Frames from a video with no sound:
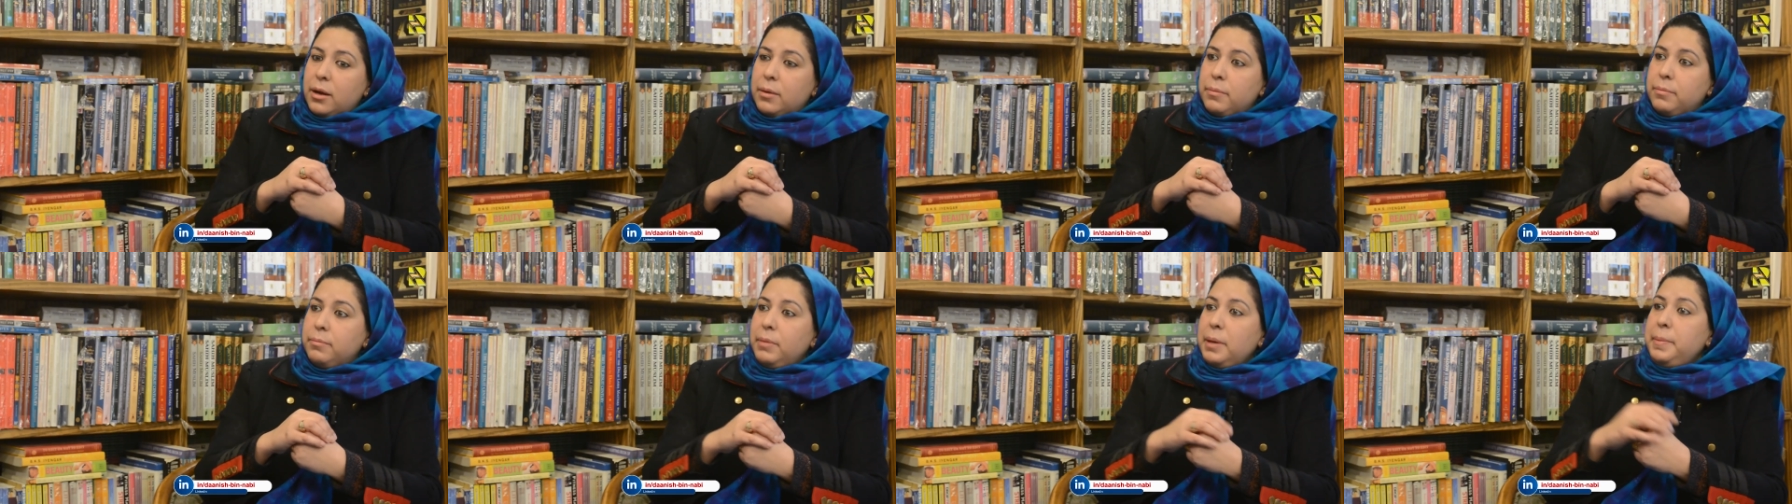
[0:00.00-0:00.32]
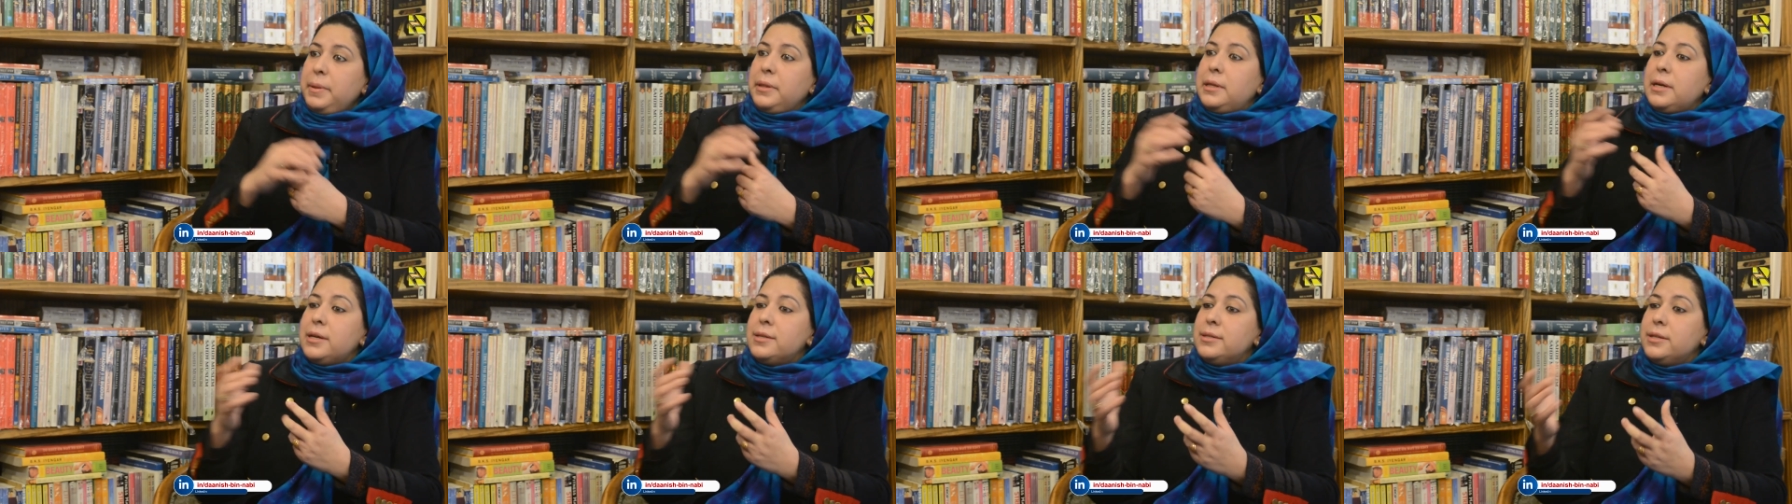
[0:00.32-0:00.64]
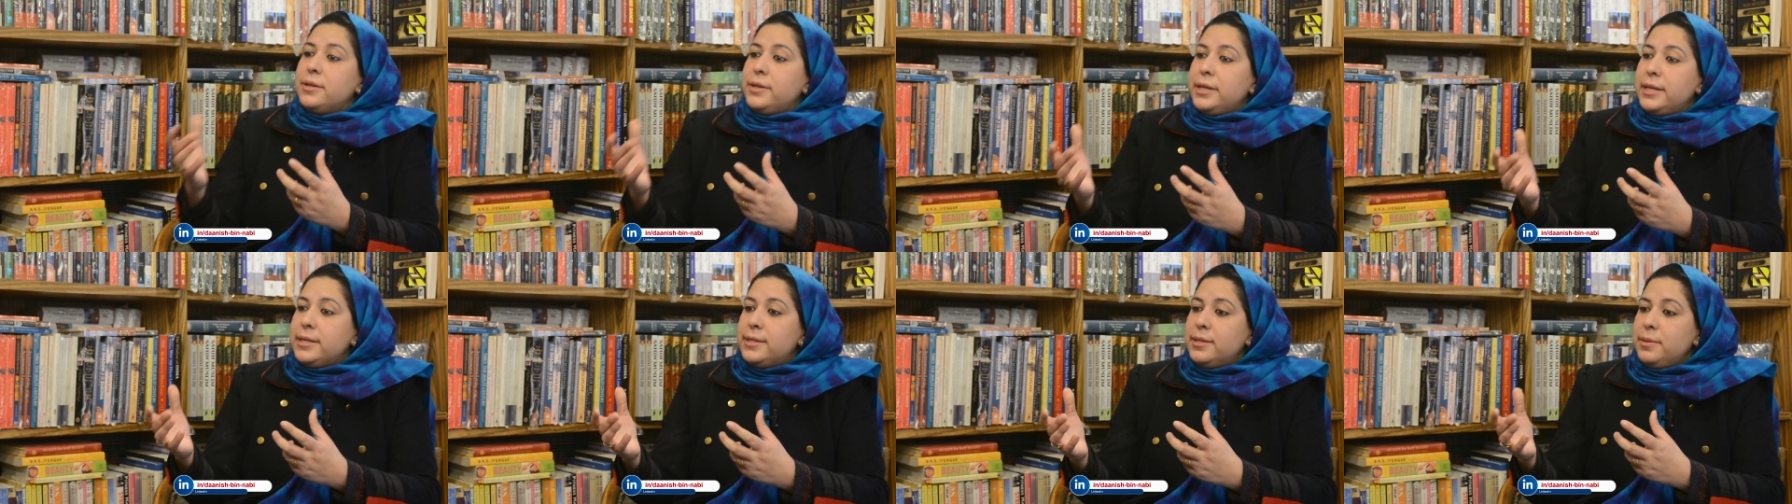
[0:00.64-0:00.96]
Maybe there's
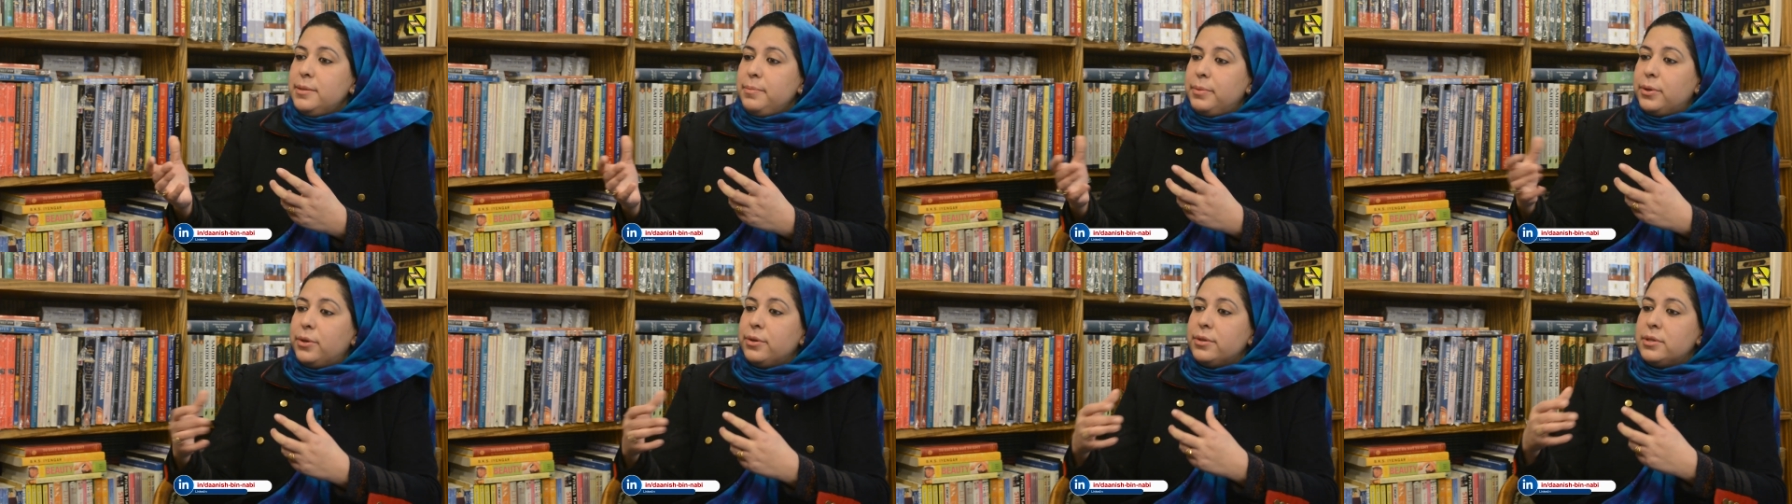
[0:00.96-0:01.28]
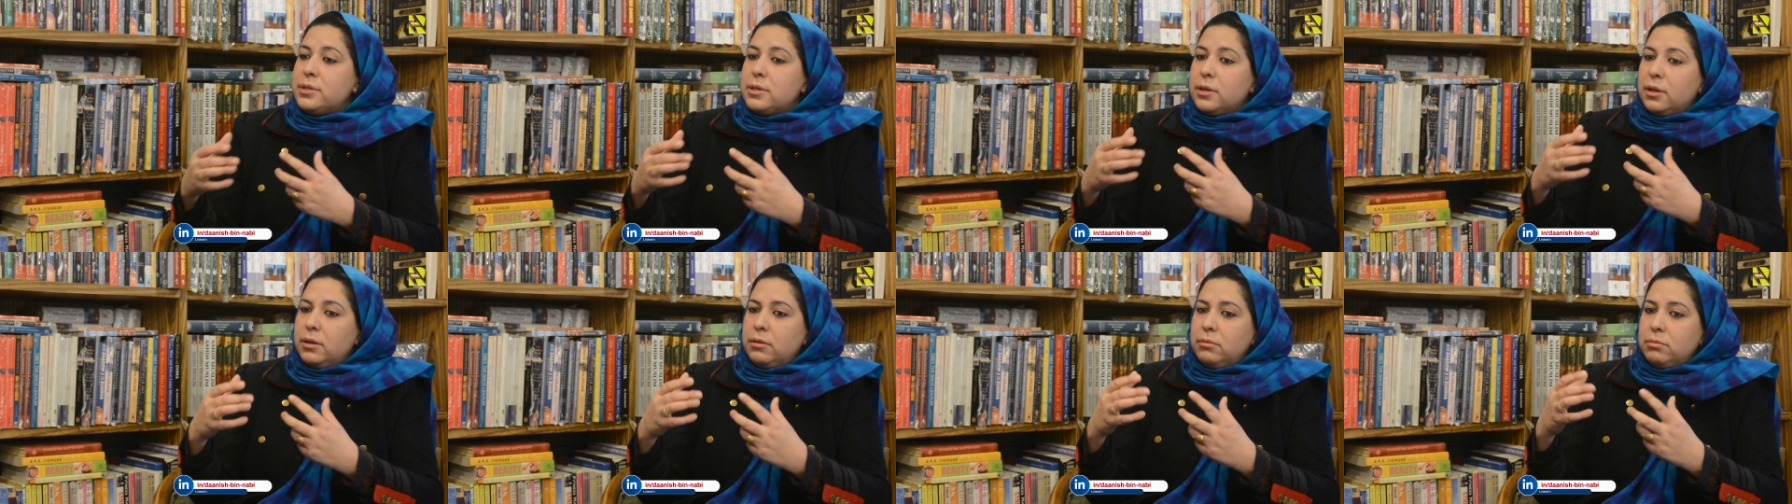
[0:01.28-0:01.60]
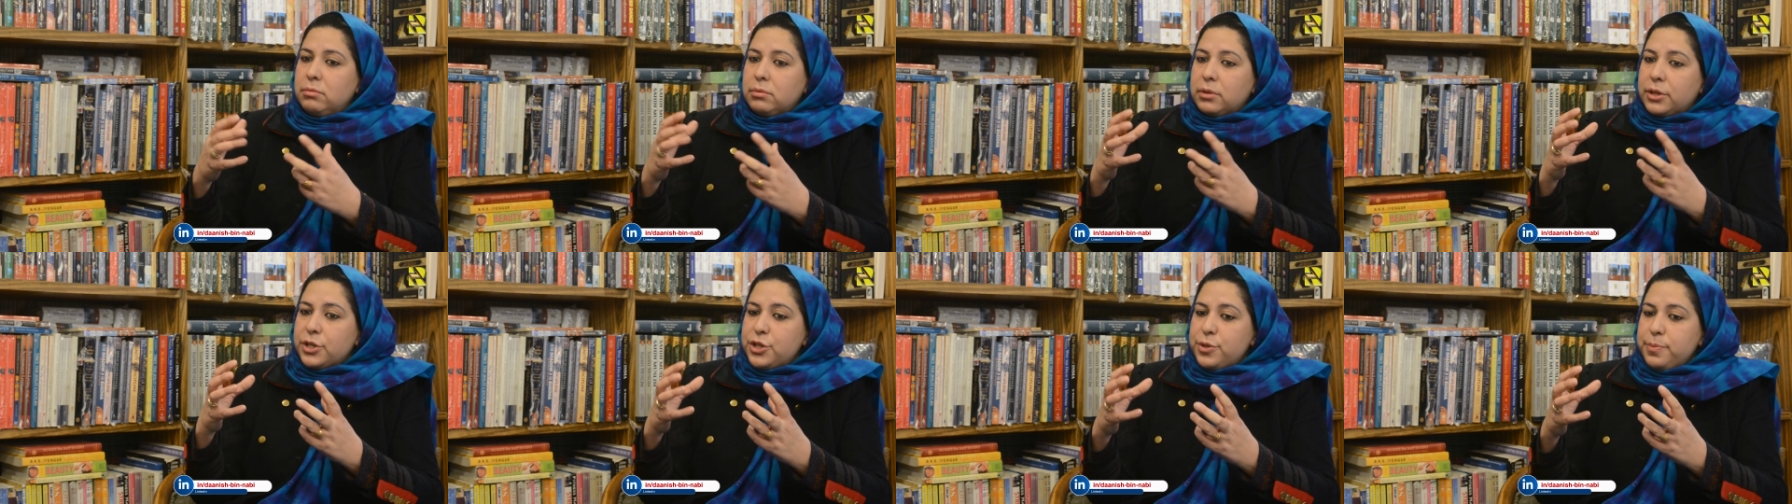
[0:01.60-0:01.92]
a reason because uh,
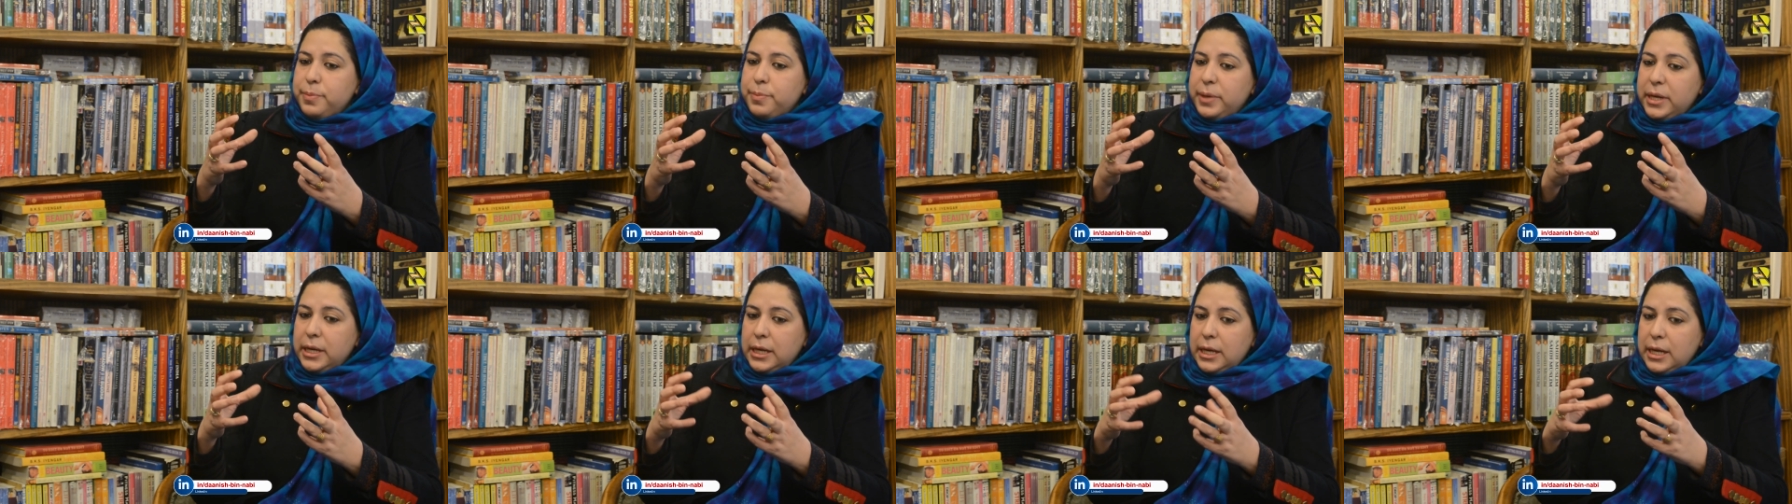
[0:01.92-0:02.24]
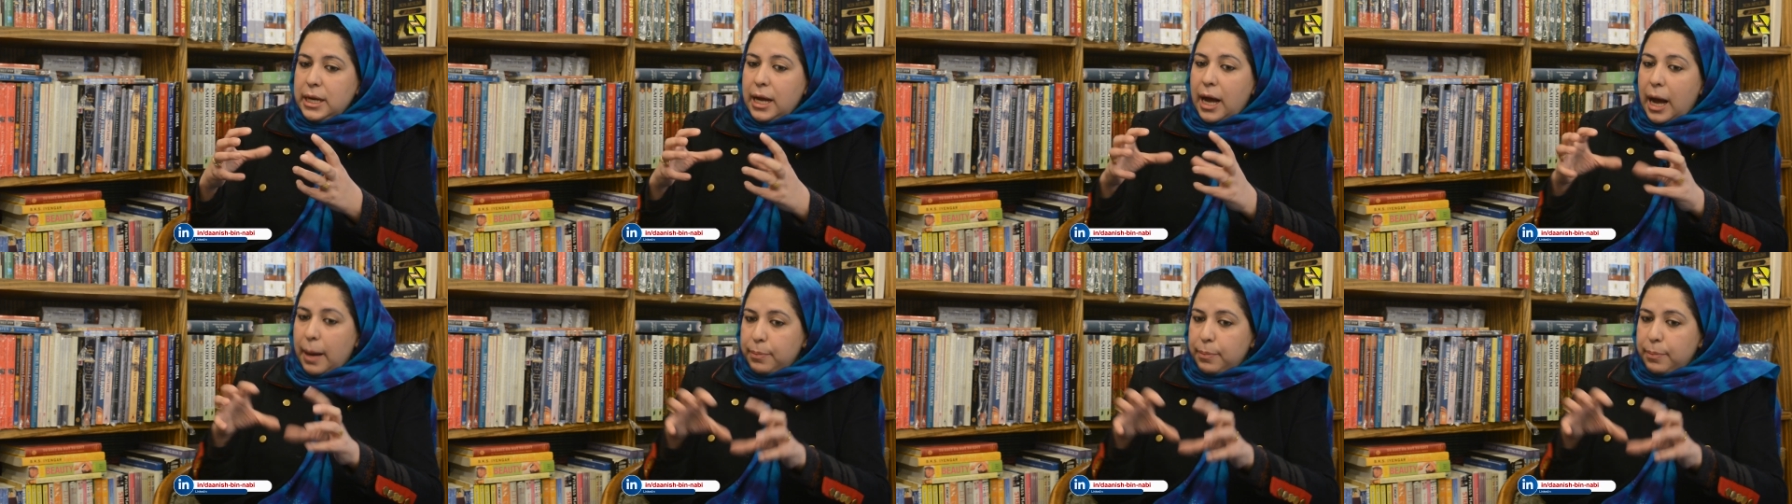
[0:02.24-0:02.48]
Kashmiri